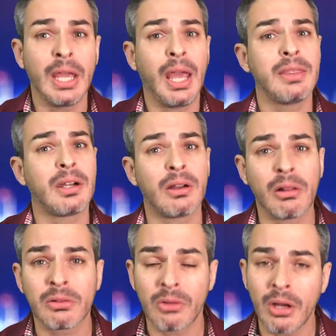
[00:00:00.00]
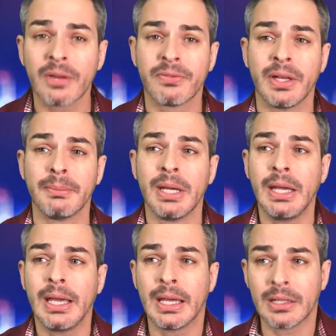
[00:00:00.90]
And there are a lot of them,
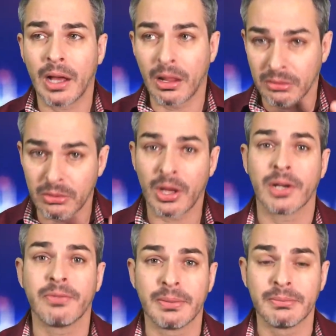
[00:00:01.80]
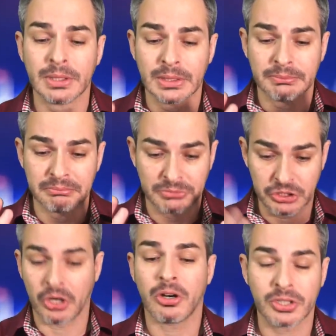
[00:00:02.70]
and a lot of them
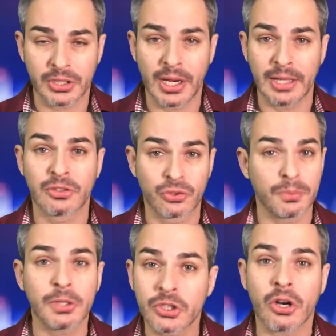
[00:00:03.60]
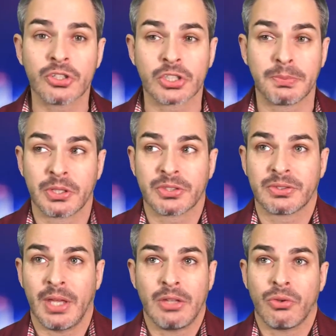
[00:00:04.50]
charge at superchargers because
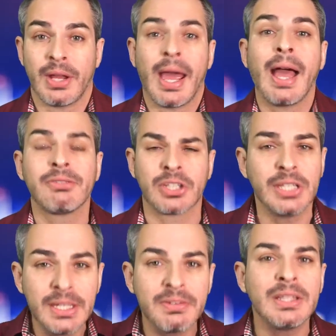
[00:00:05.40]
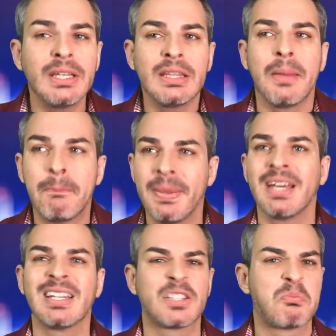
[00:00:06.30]
they don't have charge. Even in the
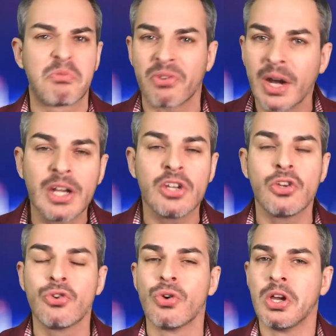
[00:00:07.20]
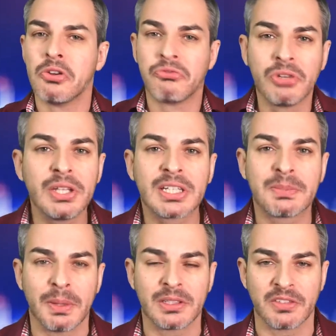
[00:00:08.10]
biggest, brand new, really
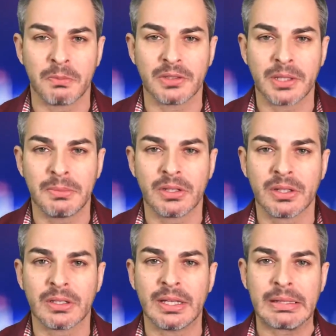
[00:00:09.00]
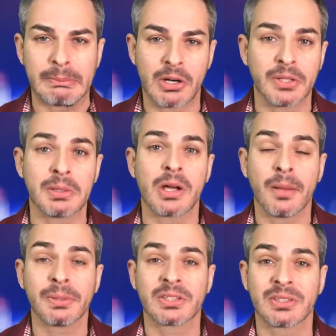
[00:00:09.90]
expensive multi-million apartment
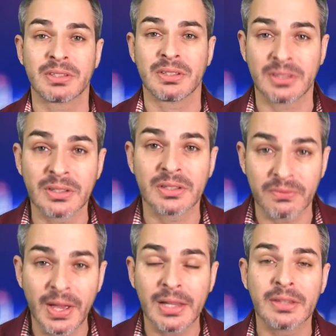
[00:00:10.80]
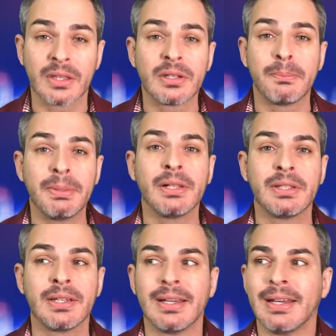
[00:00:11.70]
complexes in Silicon Valley that they're
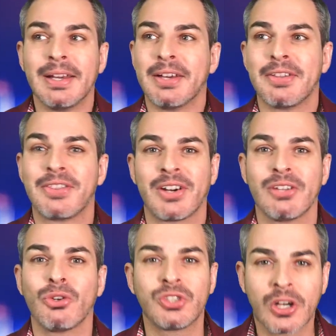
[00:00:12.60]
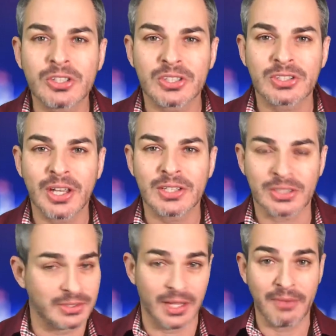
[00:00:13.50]
building, there are no charging stations,
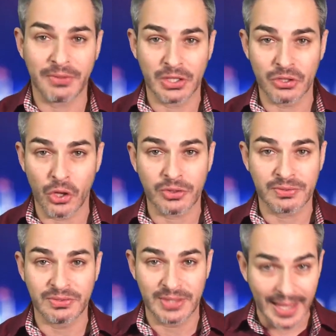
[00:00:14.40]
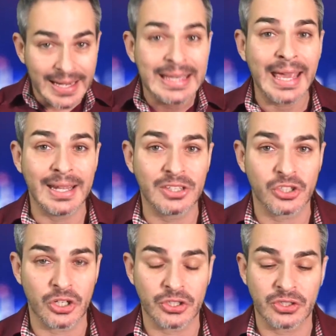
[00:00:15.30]
definitely not dedicated
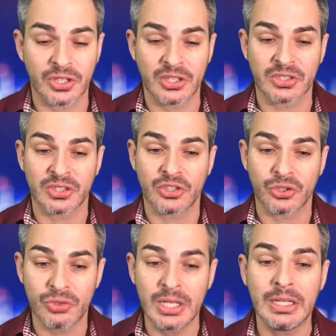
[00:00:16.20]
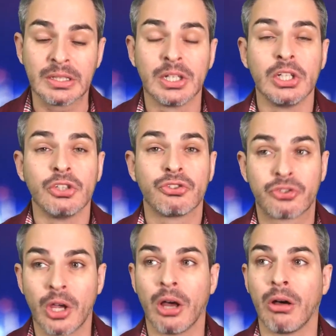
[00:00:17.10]
charging stations that you need.
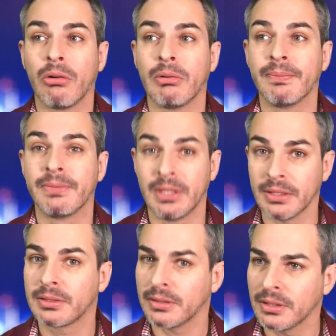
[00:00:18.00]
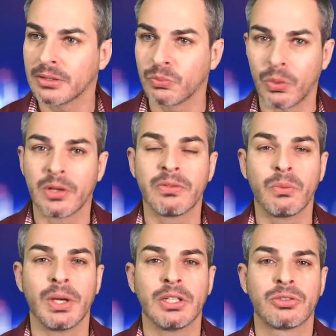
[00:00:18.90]
So this is one of the
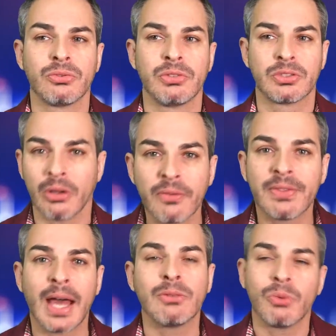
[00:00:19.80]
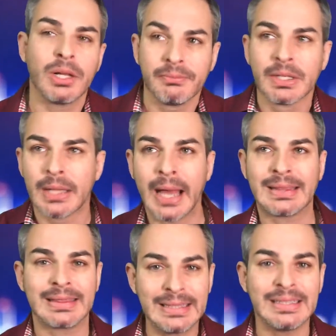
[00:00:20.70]
ways to resolve that. Well, at
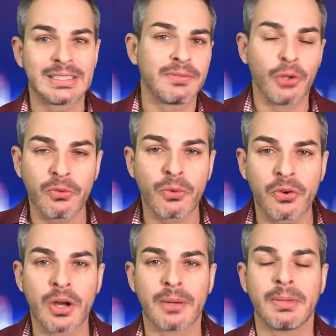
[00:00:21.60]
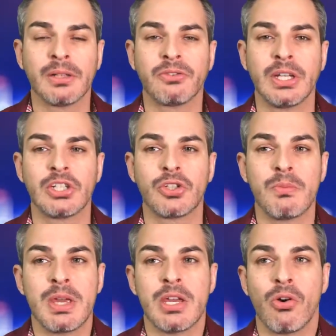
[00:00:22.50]
least if you have over 100 mile range, you
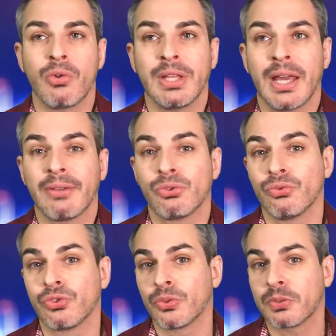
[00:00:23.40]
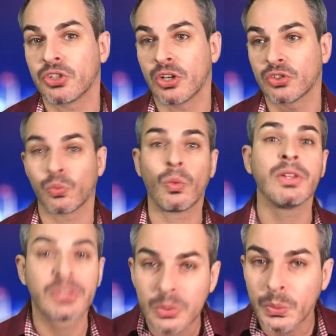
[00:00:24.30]
may only have to supercharge
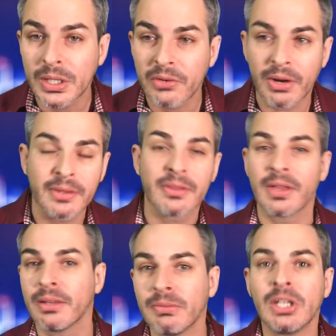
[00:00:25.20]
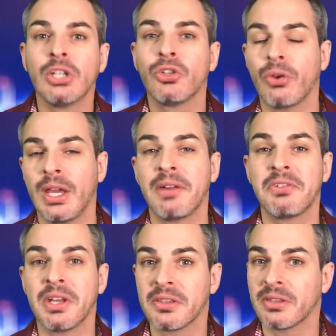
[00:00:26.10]
once a week rather than, you know,
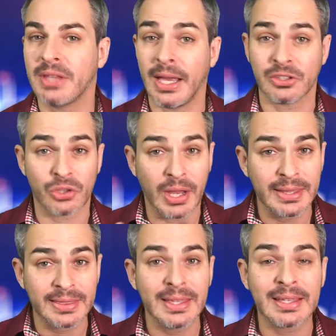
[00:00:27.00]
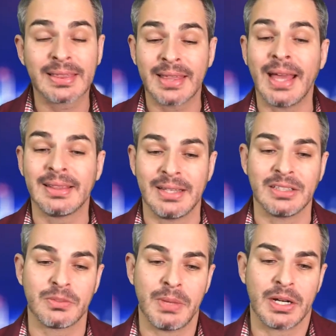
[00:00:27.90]
every other day. So I think that
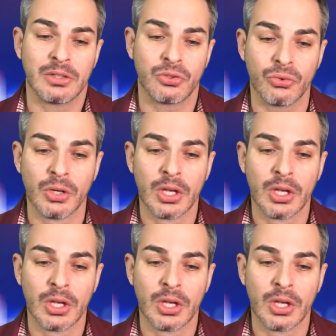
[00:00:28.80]
does matter to